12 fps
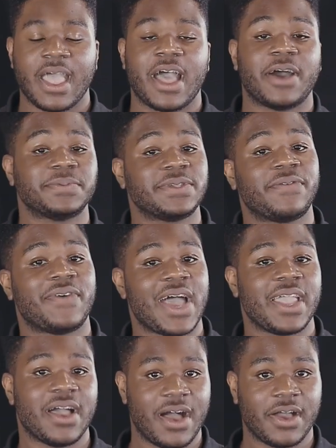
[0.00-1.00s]
Help to
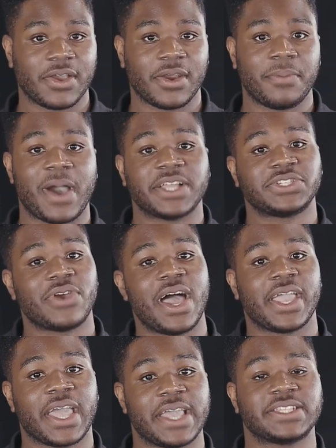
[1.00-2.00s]
fight hunger by
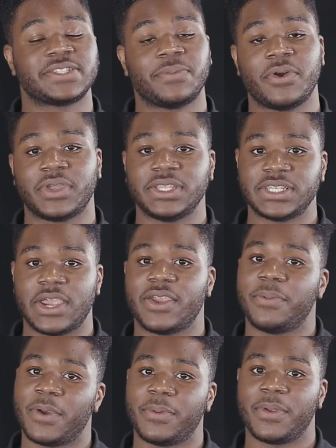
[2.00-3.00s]
trying a Smoky
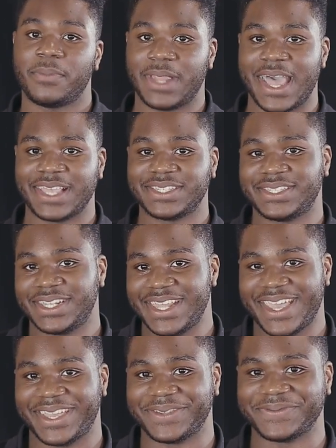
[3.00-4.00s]
Cherry Bourbon Blast
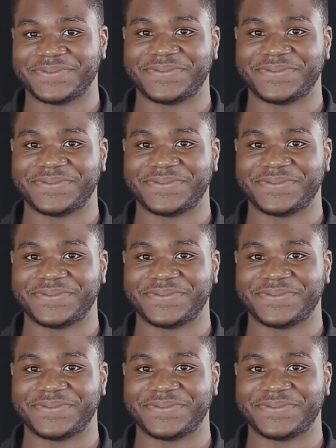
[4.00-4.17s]
today.